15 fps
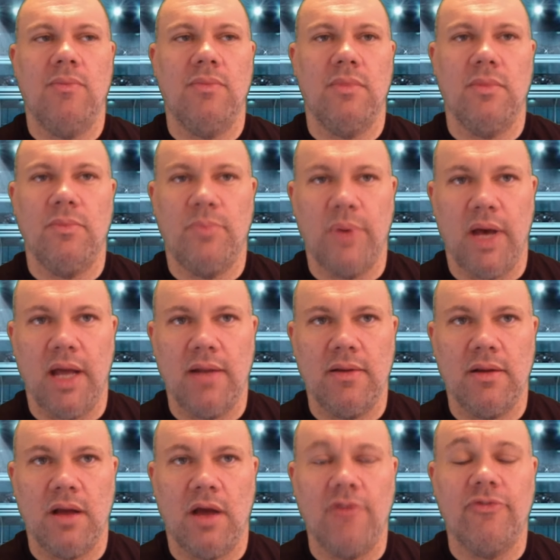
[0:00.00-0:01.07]
But
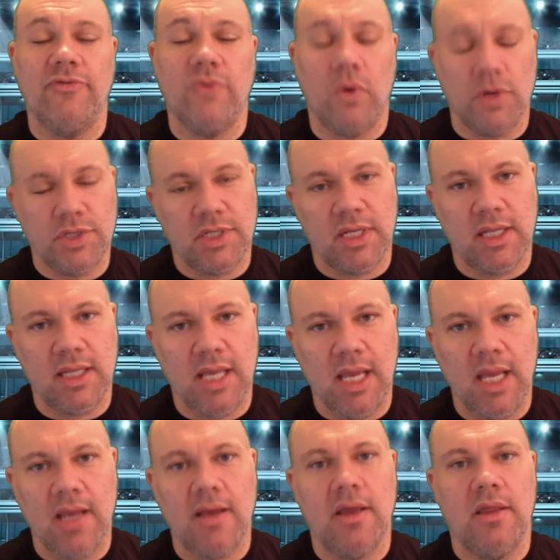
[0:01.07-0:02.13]

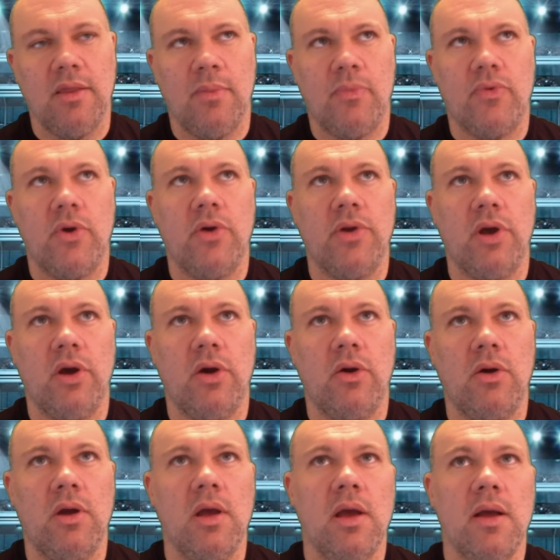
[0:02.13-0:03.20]
unfortunately, the
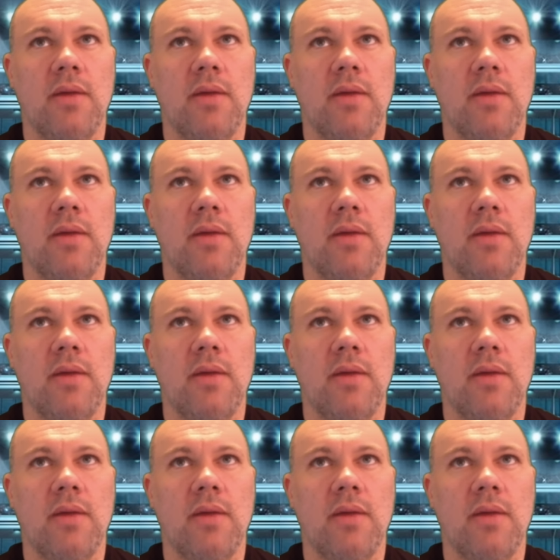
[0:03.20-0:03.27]
Proto